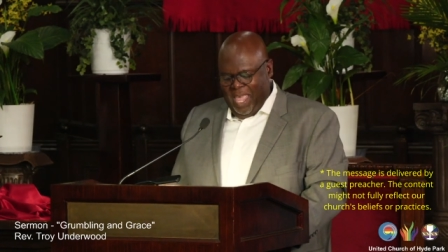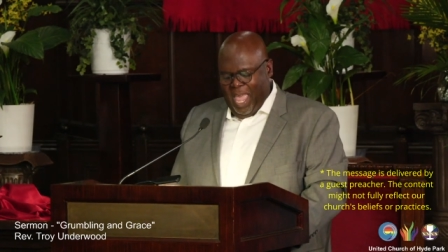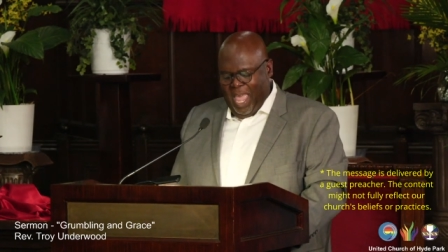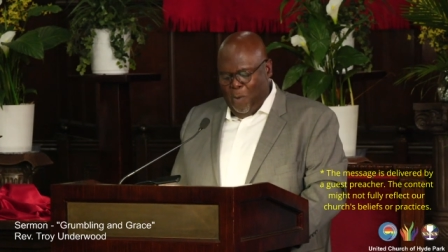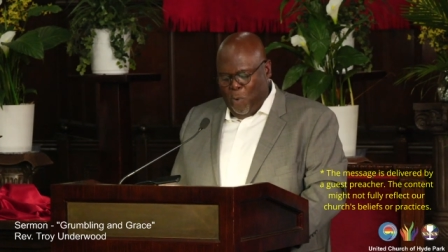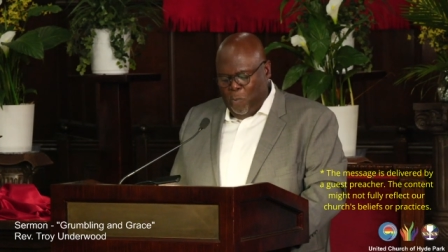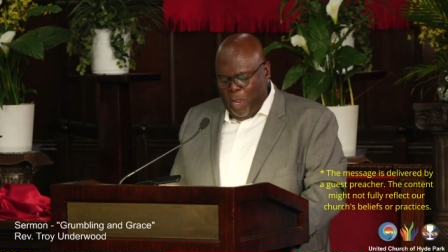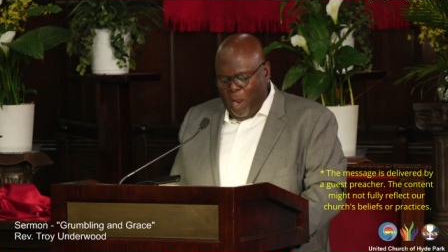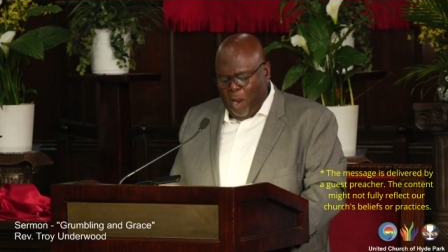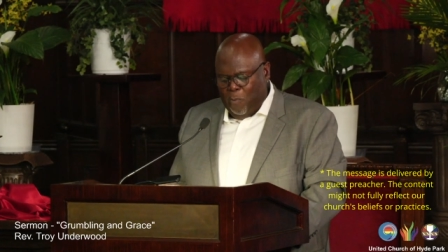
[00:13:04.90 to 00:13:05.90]
And when
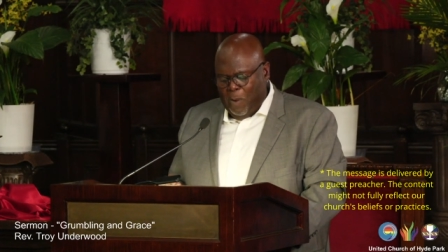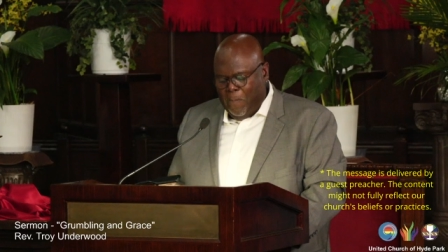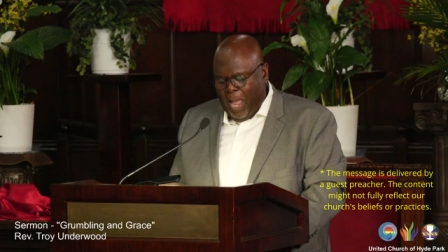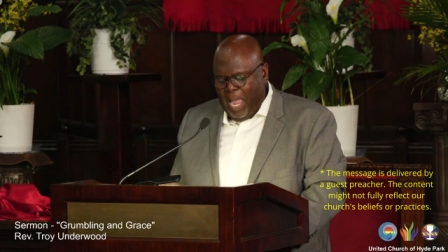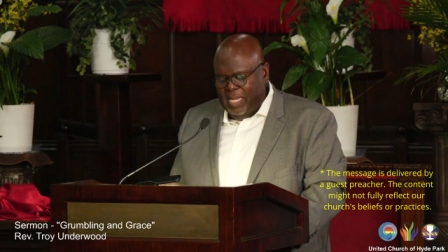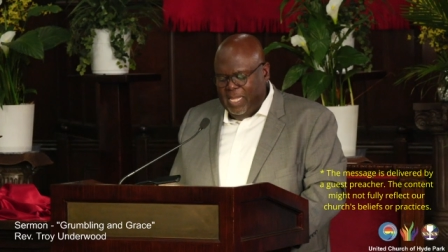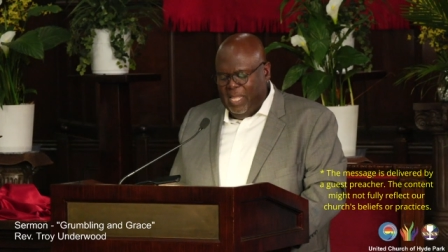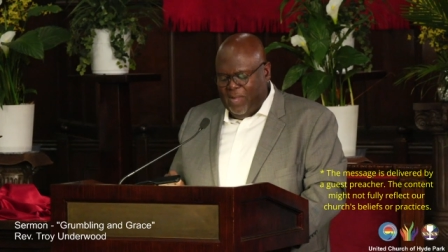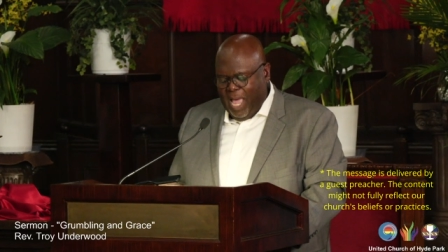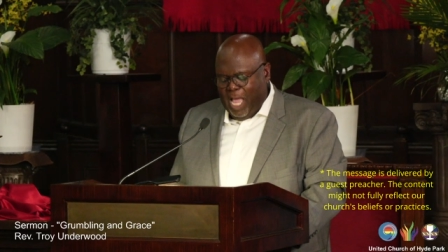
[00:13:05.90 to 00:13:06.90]
we are reminded
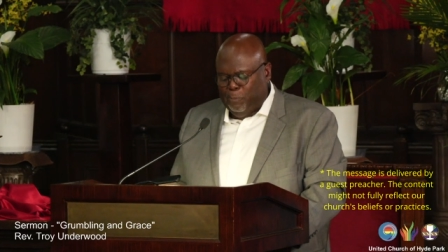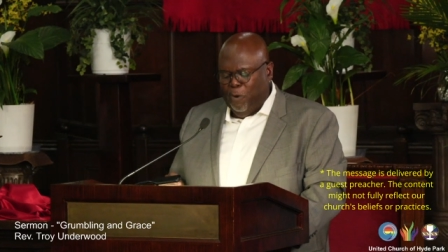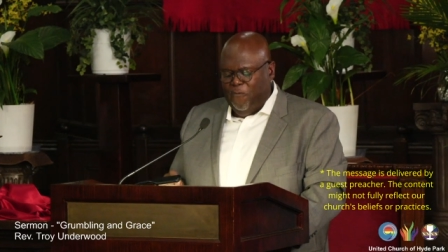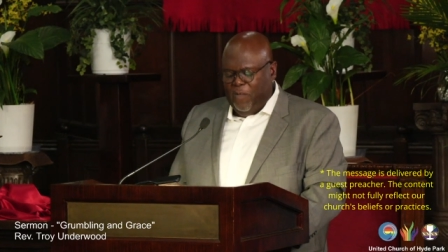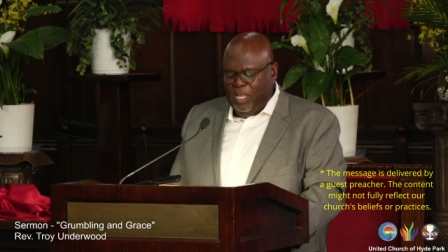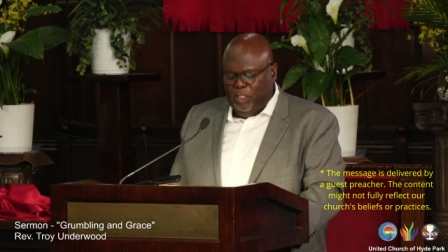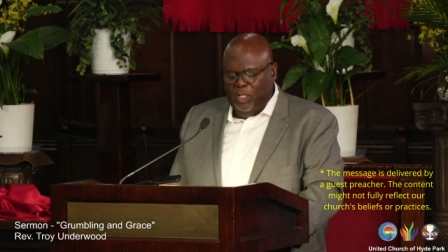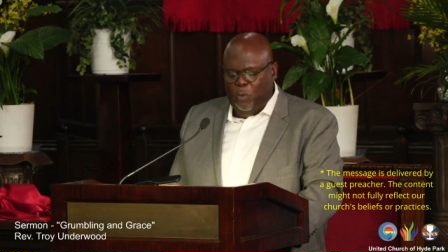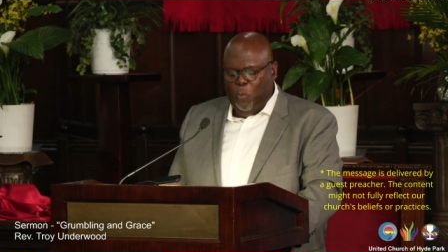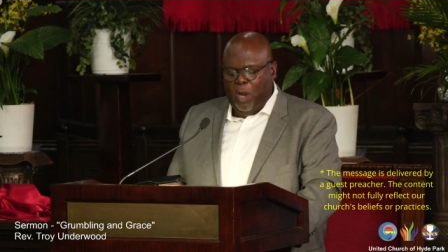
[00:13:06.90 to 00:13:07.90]
of God's
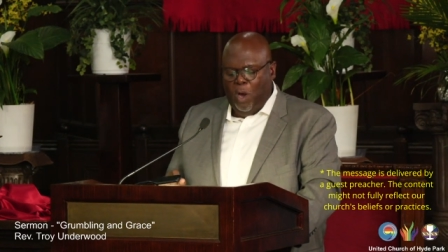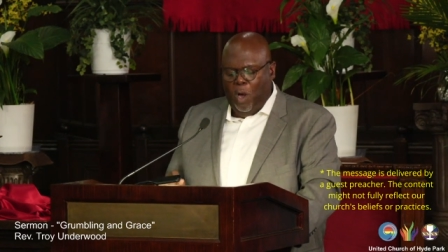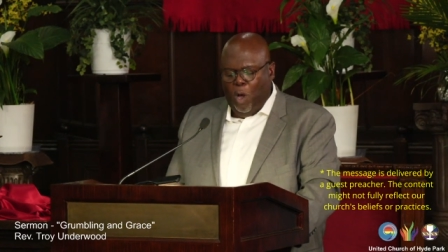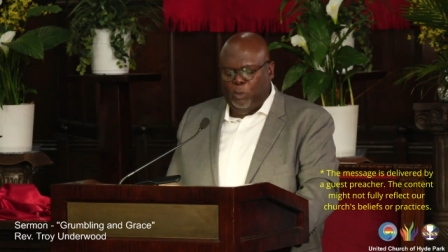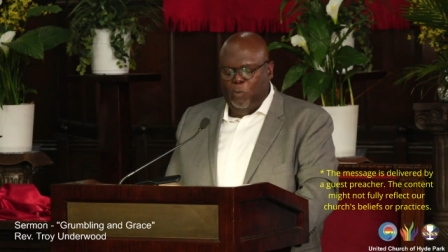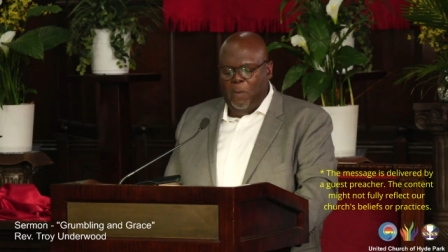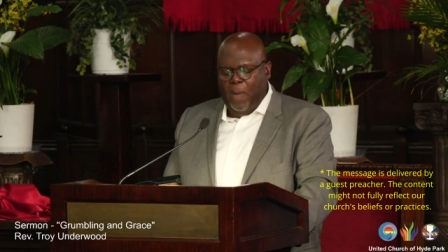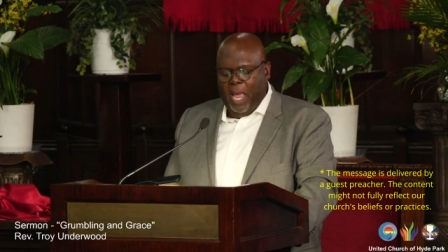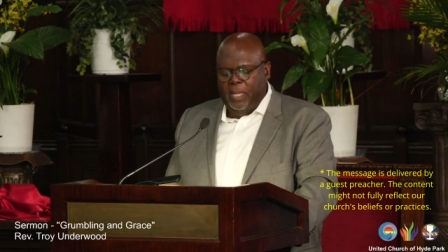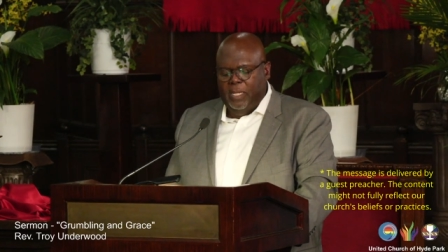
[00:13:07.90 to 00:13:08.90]
provision, we are also
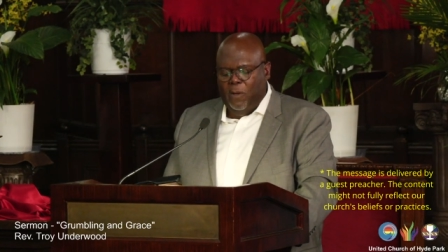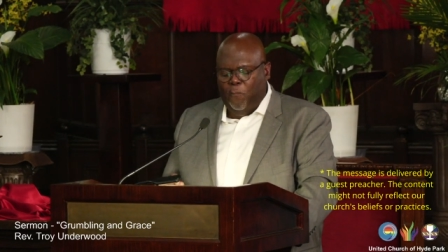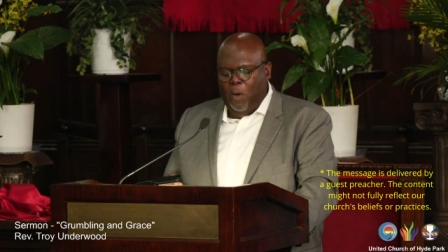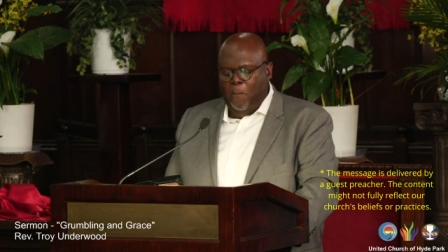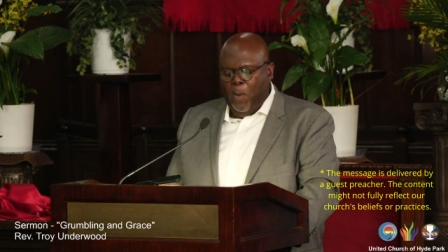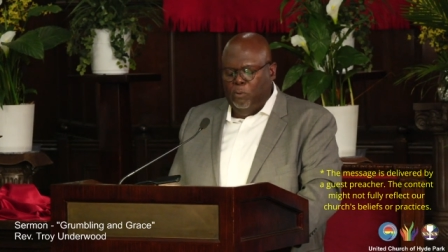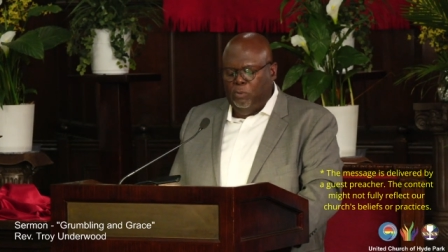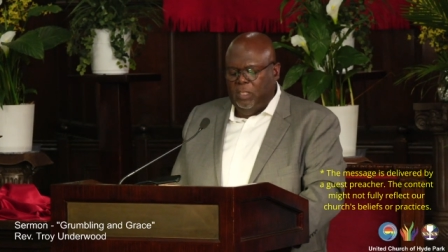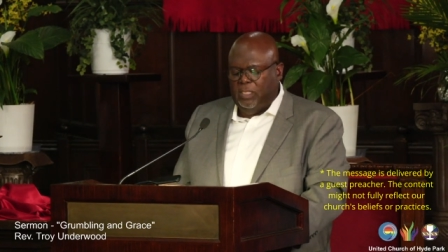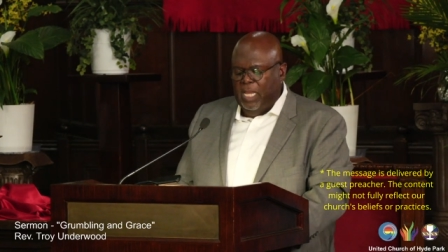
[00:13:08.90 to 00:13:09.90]
reminded of what
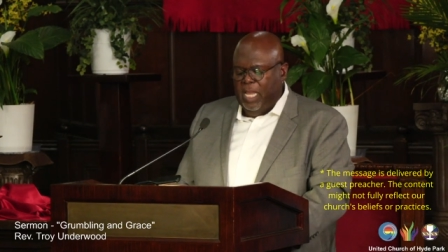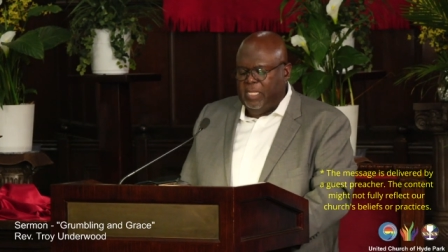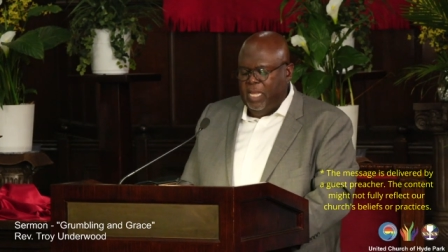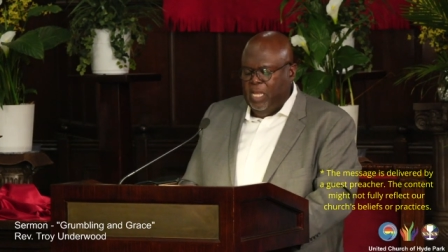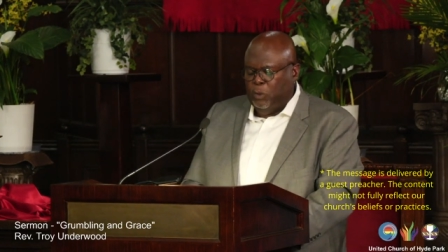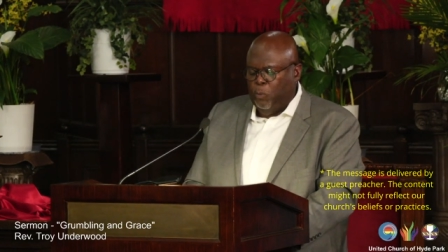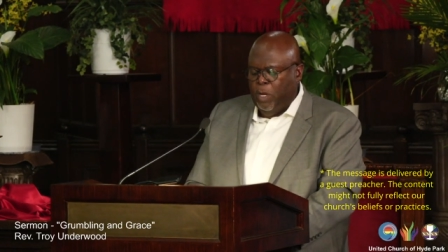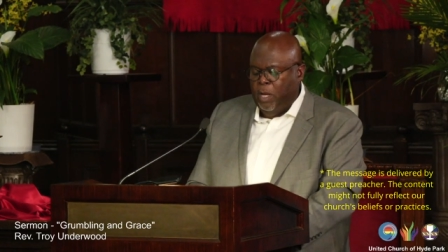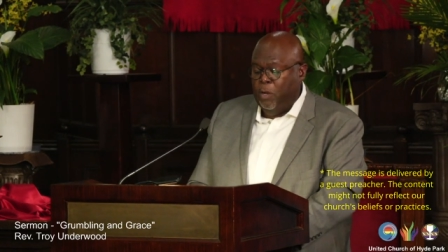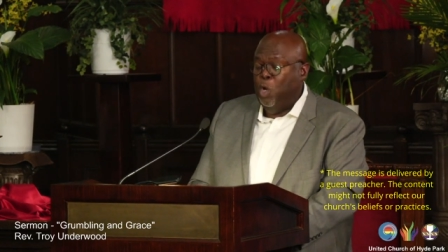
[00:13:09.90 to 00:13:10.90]
Moses said to
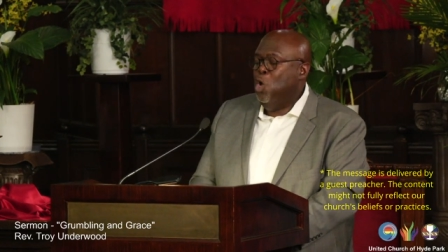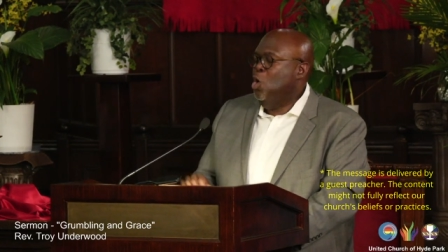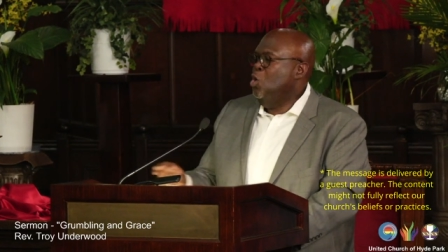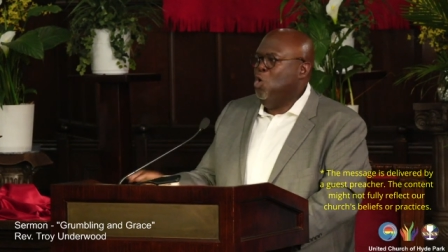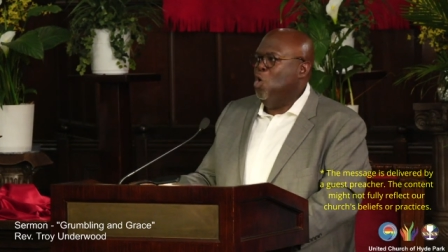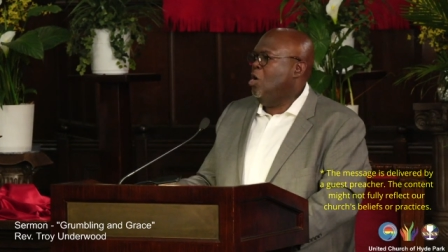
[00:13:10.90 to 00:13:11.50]
Israel Your